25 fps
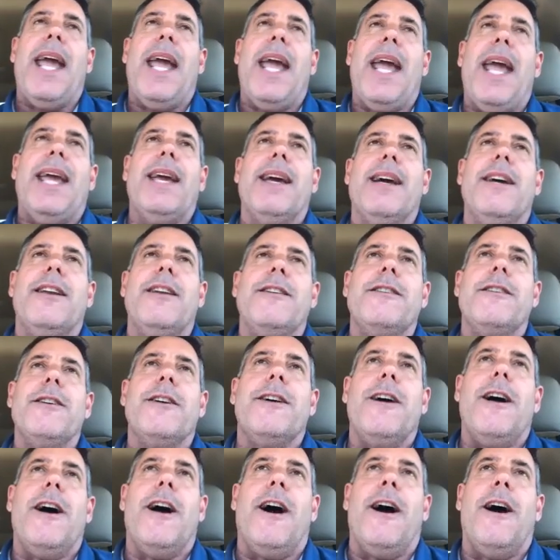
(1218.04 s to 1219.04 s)
and
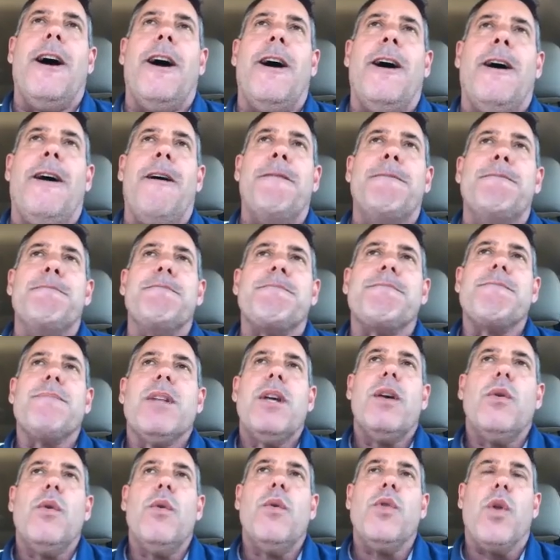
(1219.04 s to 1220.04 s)

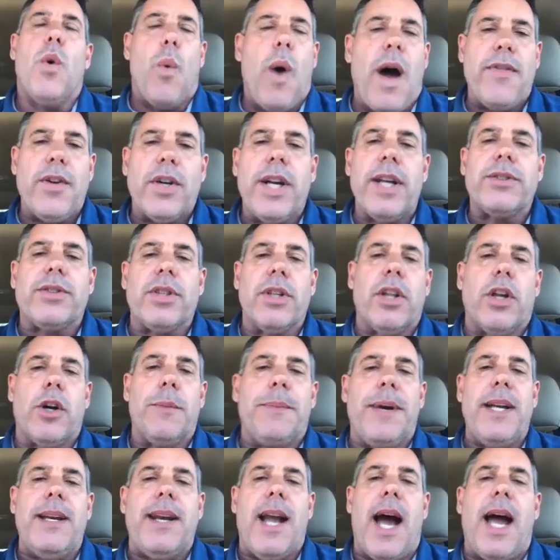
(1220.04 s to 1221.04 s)
the weather gets a little bit
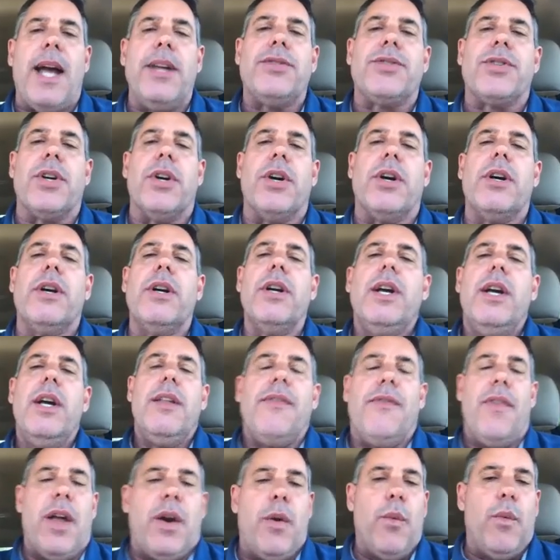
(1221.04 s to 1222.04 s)
nicer,
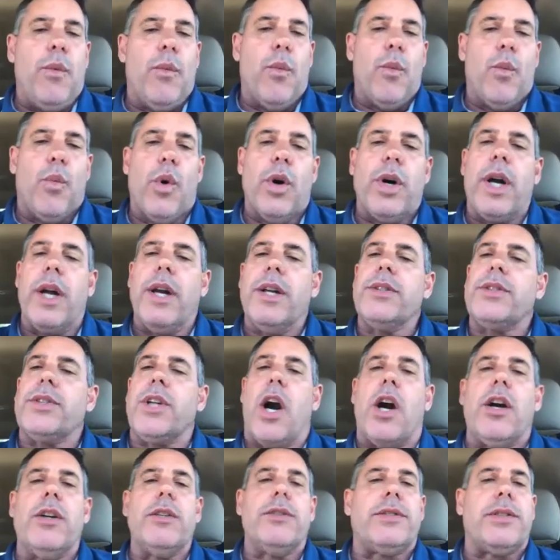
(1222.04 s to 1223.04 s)
then we're going to
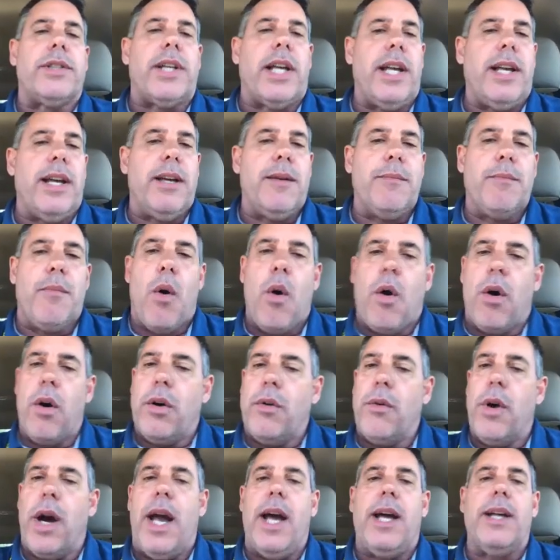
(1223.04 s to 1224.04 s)
start seeing more
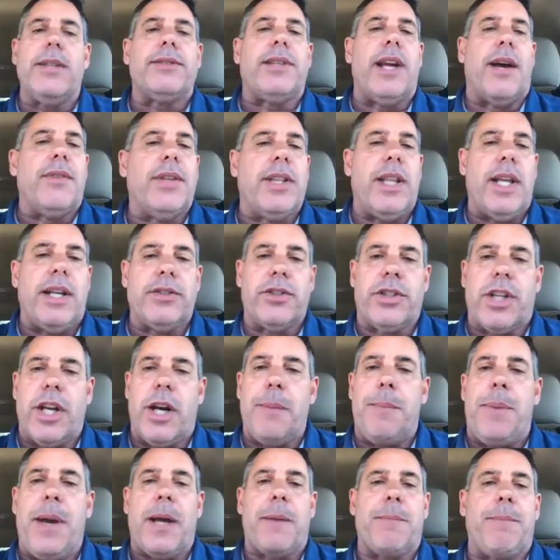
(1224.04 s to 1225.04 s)
arrests. Everything's going
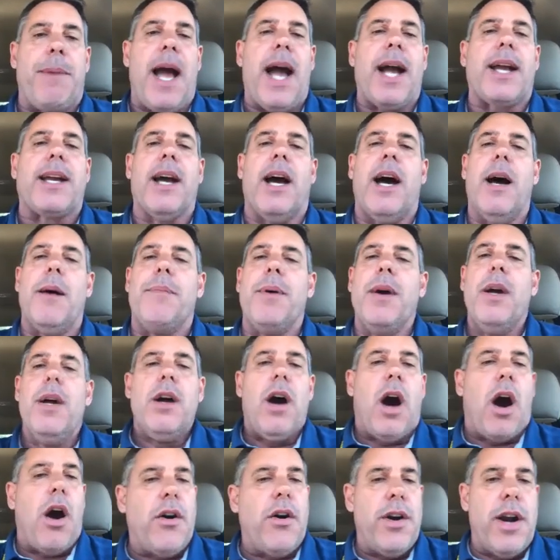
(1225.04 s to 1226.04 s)
to pick back up.
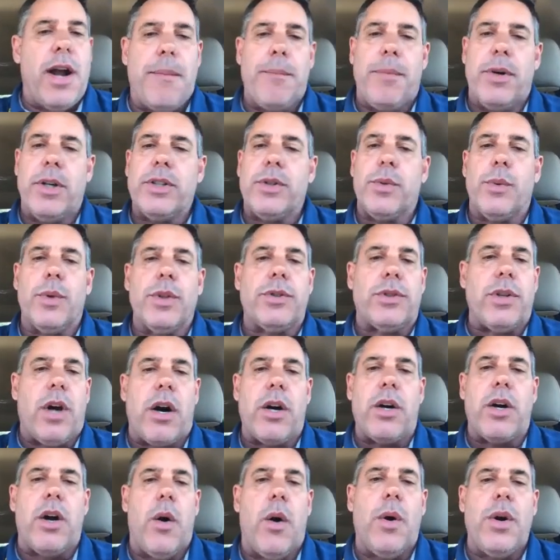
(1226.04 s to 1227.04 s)
Our numbers will
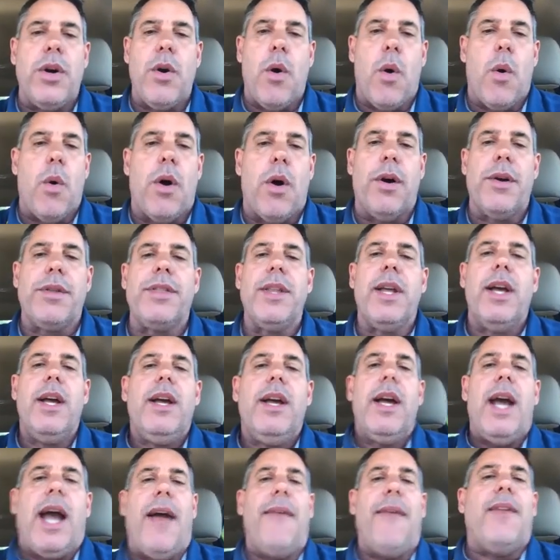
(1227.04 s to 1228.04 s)
start going north,
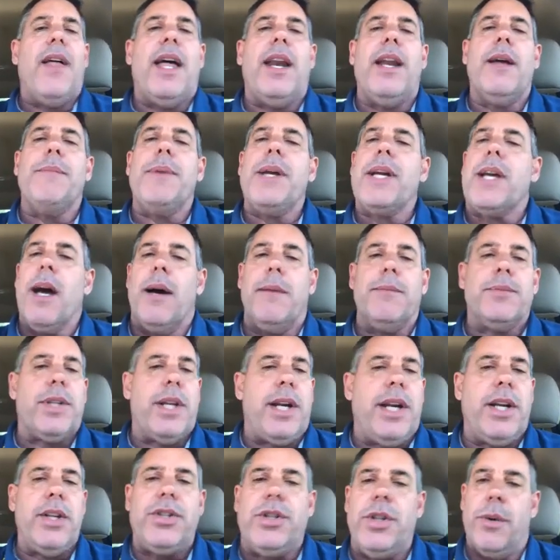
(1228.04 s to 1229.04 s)
and then it becomes
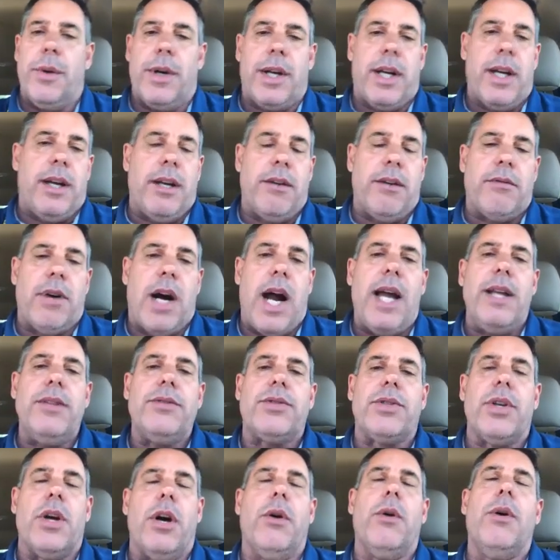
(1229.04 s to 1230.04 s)
an issue again, right?
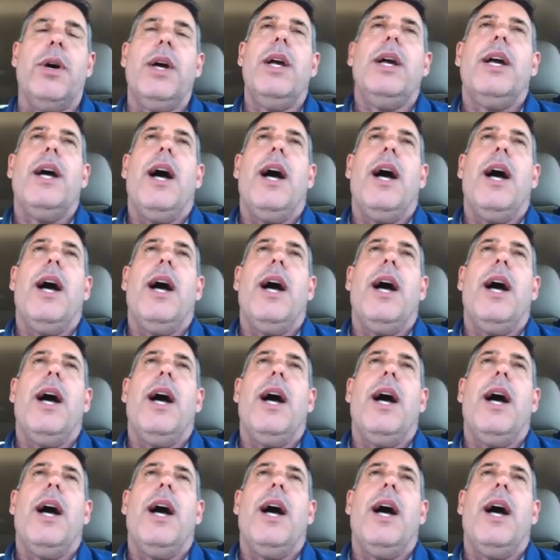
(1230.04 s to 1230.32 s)
So